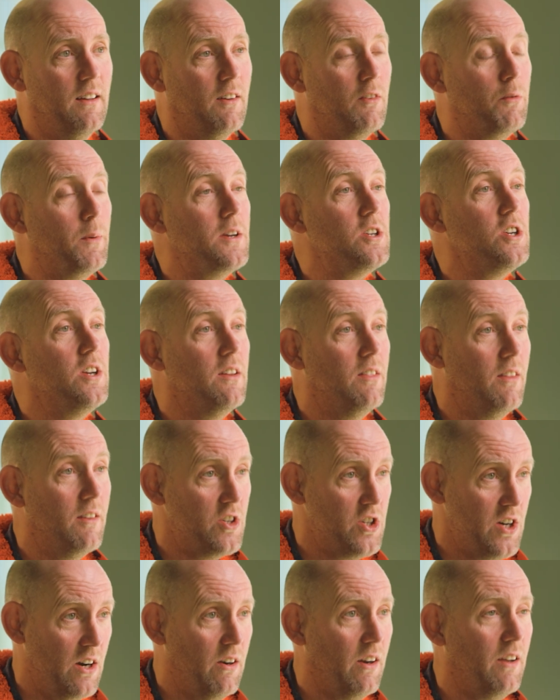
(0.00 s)
and especially the
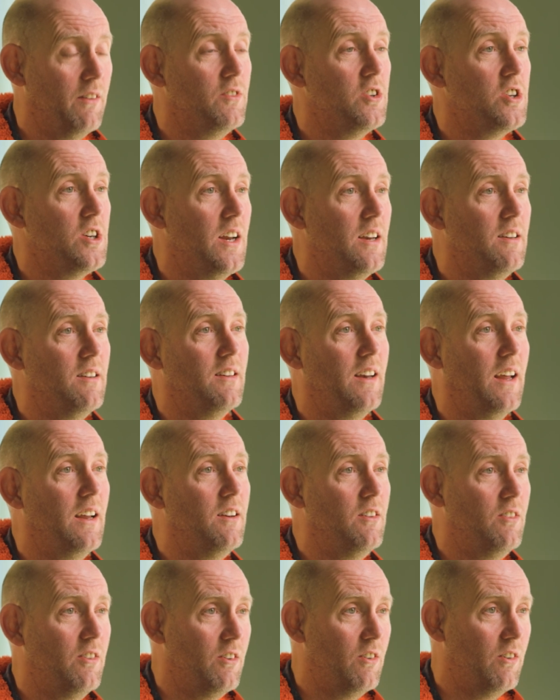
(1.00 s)
sharing of genetic
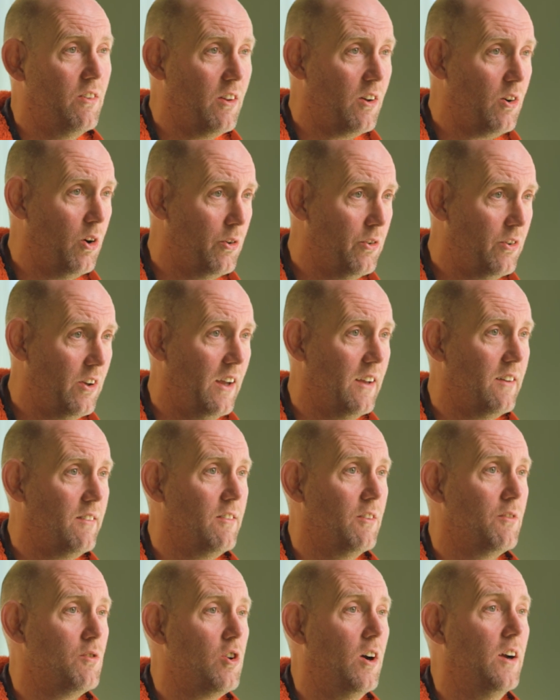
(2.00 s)
data in the
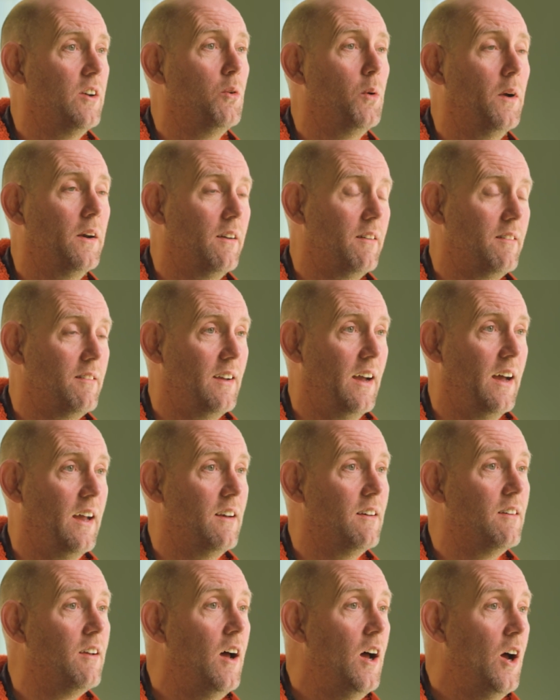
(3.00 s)
context of trying to
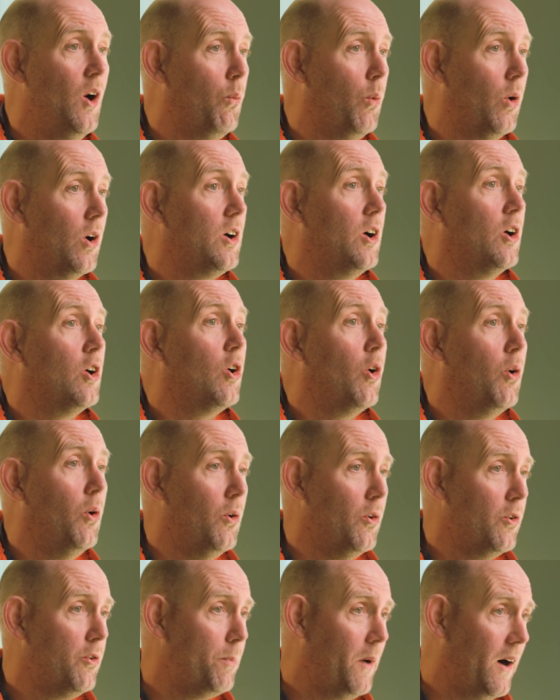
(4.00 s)
understand what can
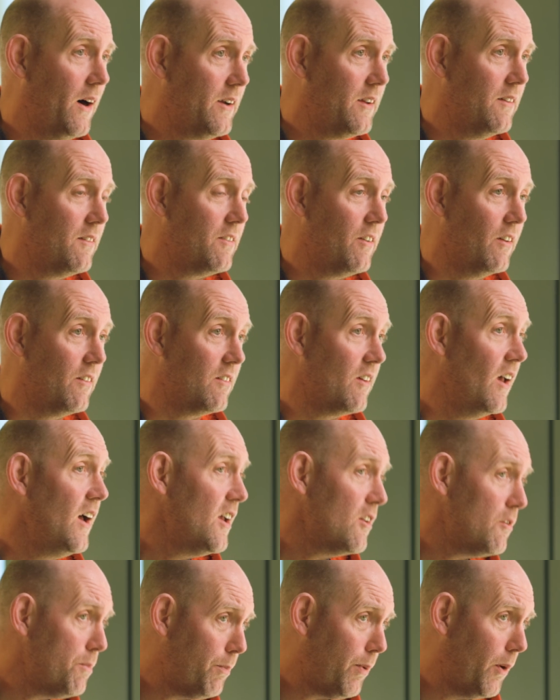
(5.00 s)
cause Parkinson's.
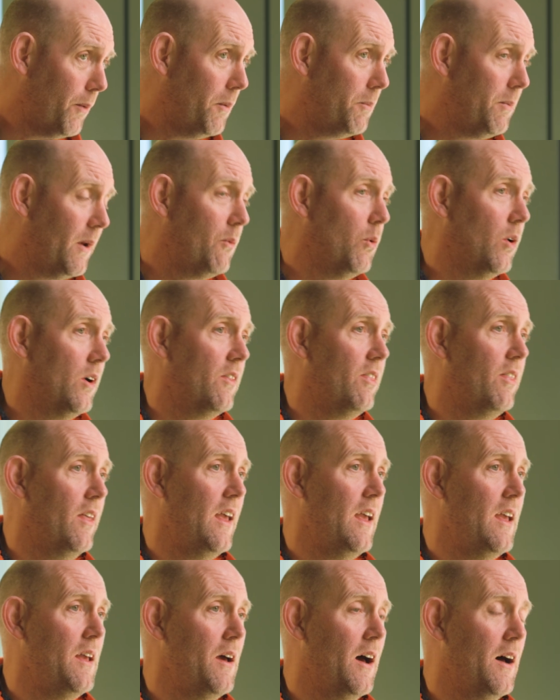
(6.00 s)
It's probably one of
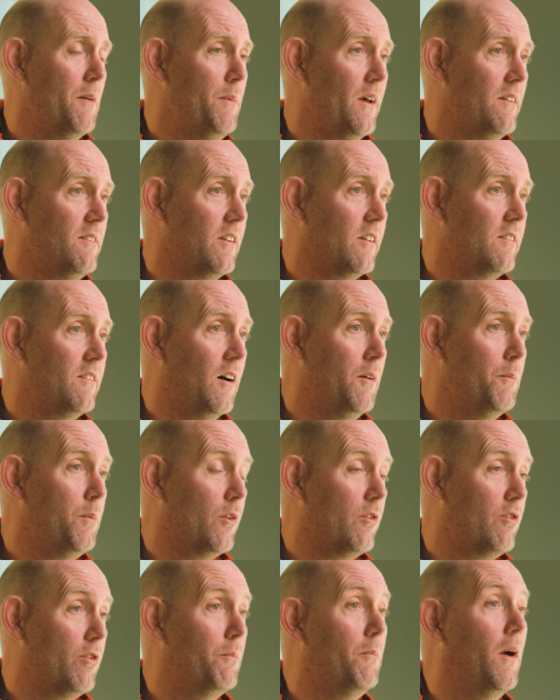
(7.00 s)
the best
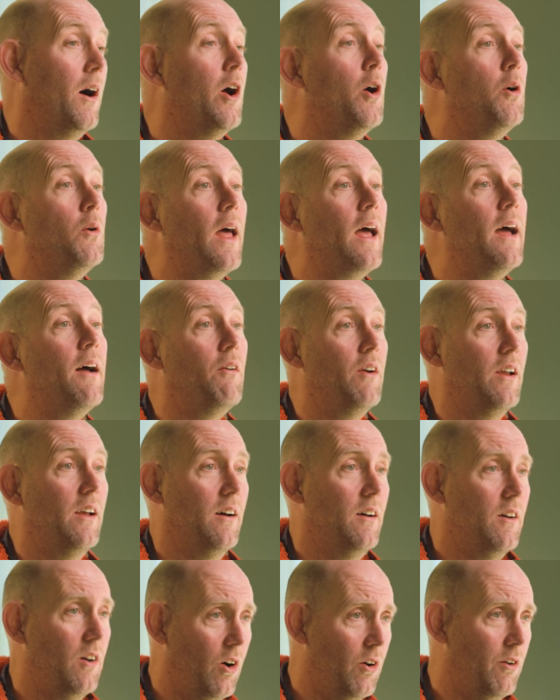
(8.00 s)
examples from my own
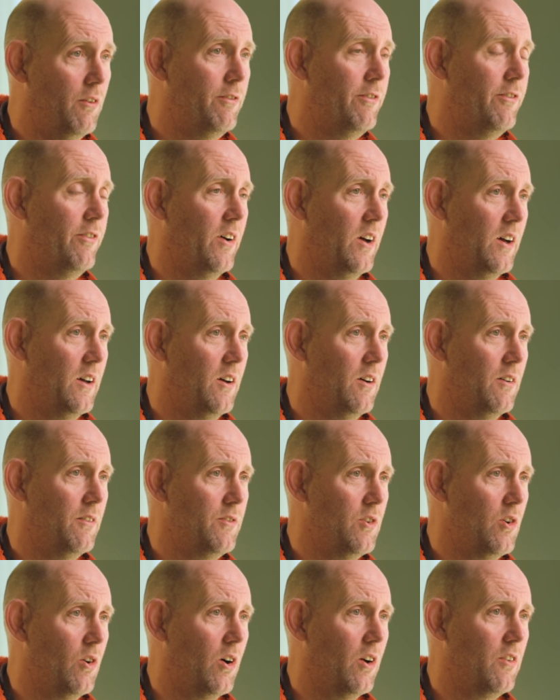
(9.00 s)
area of
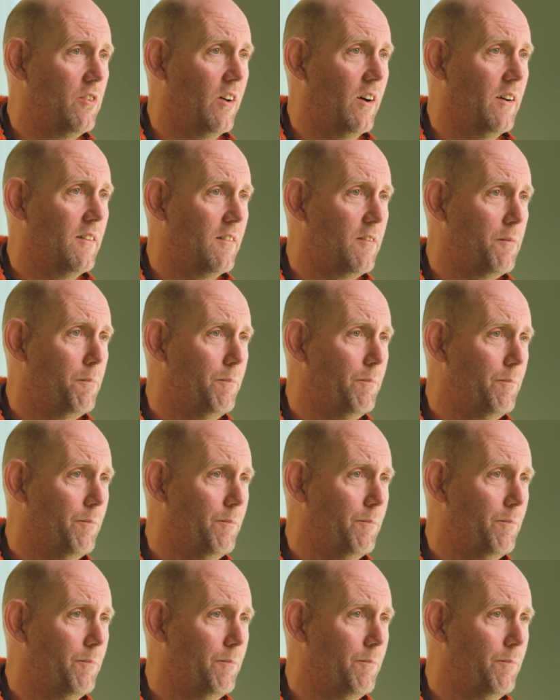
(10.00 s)
neuroscience.